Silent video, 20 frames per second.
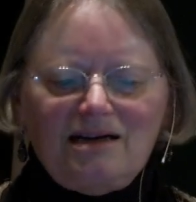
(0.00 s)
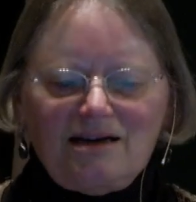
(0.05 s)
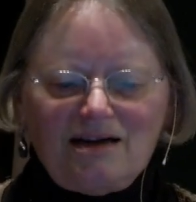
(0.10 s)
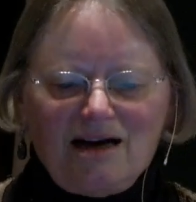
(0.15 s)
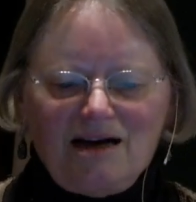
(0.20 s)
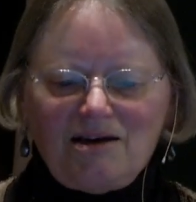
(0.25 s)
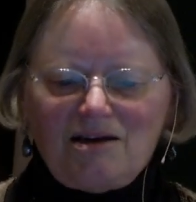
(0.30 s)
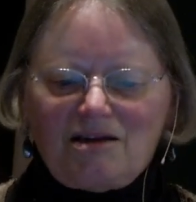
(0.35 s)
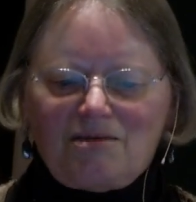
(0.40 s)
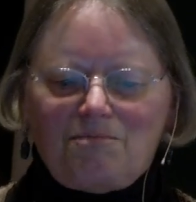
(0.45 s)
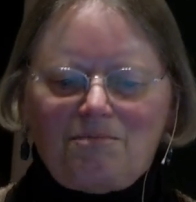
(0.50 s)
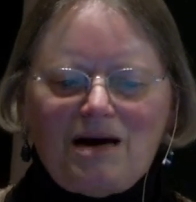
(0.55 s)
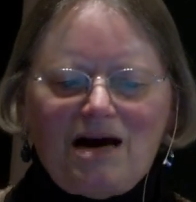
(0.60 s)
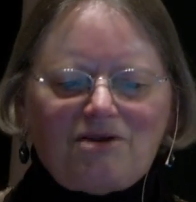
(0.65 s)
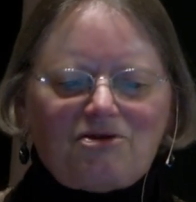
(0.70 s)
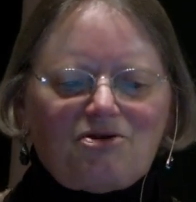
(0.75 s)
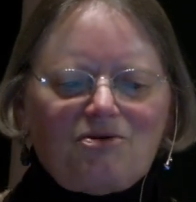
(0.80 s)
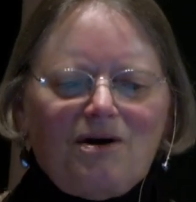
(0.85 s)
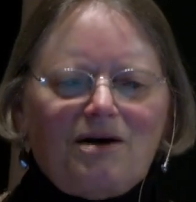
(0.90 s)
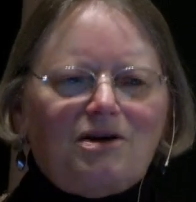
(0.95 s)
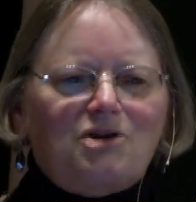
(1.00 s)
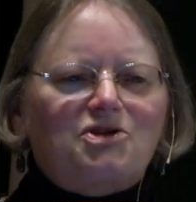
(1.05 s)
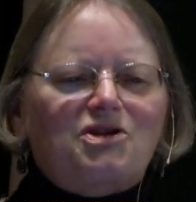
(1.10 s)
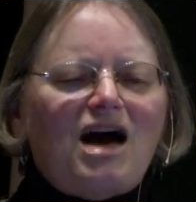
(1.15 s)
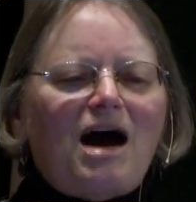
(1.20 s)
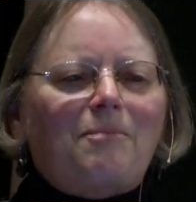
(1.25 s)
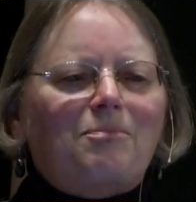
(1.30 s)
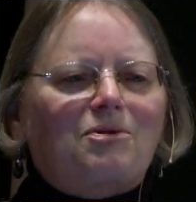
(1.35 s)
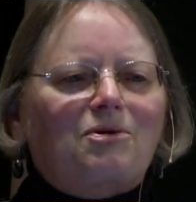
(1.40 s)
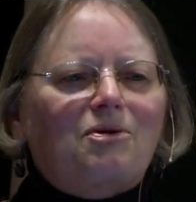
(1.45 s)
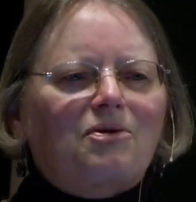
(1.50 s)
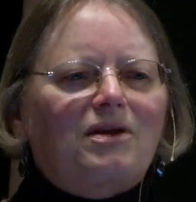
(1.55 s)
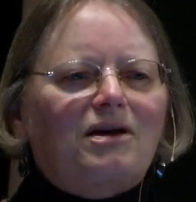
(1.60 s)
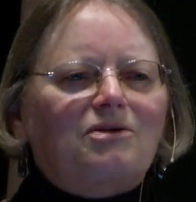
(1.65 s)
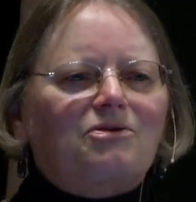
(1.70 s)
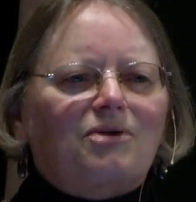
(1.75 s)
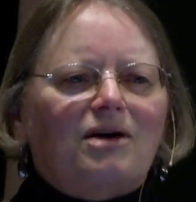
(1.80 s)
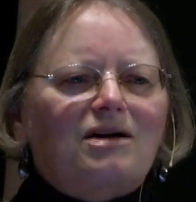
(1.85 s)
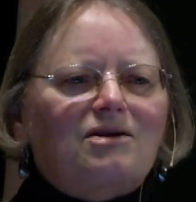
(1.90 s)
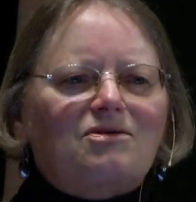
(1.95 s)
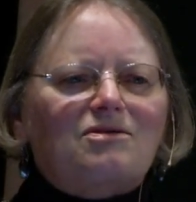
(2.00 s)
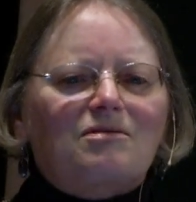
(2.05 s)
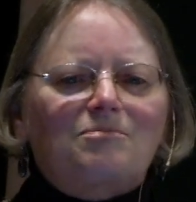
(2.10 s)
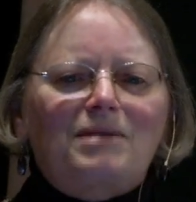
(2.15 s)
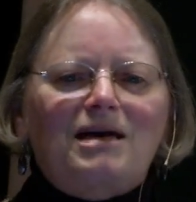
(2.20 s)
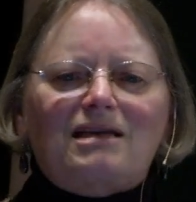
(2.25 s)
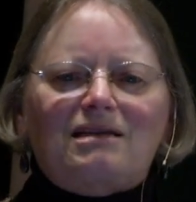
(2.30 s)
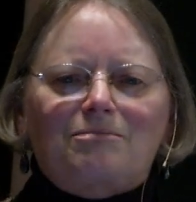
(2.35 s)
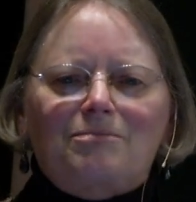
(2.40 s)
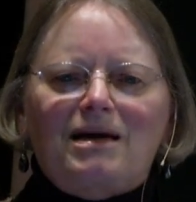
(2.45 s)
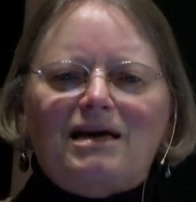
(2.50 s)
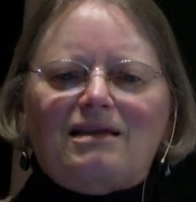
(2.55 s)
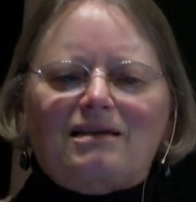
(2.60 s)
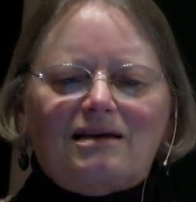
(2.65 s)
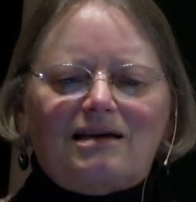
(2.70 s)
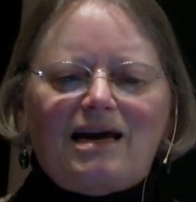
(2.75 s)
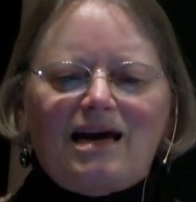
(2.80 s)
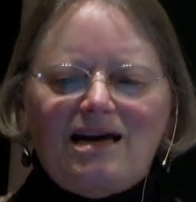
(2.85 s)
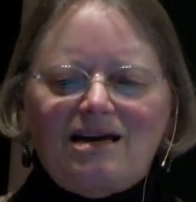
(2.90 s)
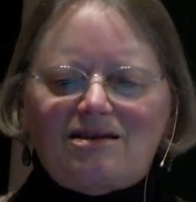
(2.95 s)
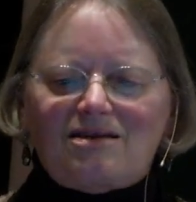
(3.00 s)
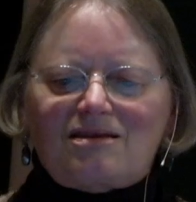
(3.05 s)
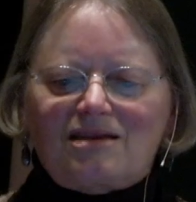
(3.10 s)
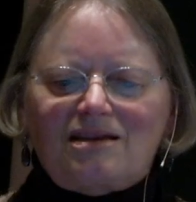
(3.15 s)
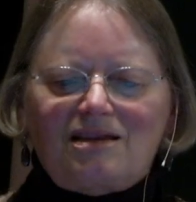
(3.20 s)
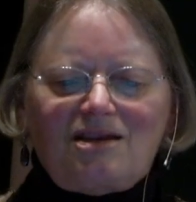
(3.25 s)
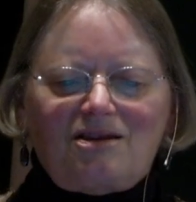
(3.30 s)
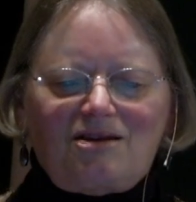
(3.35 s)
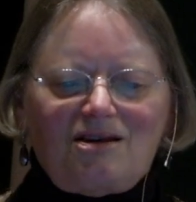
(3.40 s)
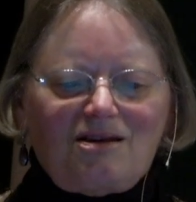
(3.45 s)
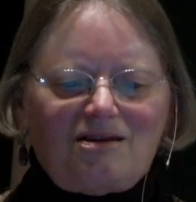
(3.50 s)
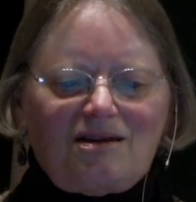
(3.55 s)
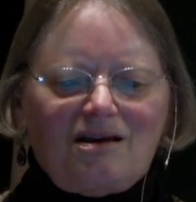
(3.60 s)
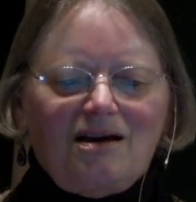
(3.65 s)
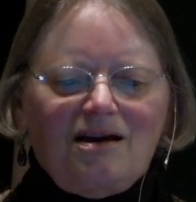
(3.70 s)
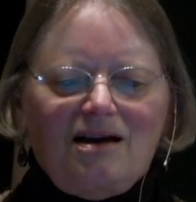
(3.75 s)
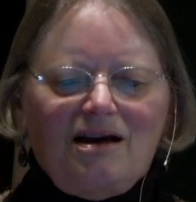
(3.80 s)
and I passed around a chapter that tries to make the case that this is